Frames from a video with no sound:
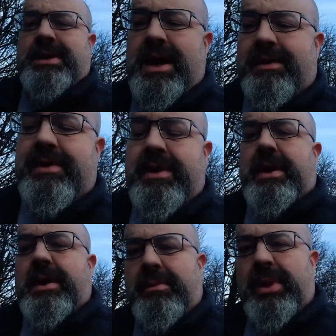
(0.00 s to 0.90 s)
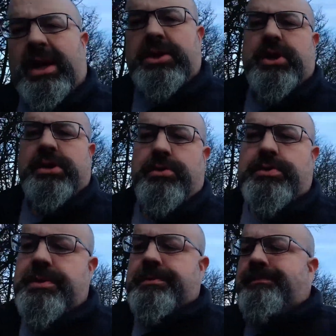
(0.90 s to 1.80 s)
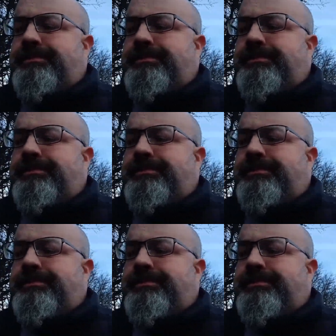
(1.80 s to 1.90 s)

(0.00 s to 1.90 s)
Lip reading: heavy black shadows,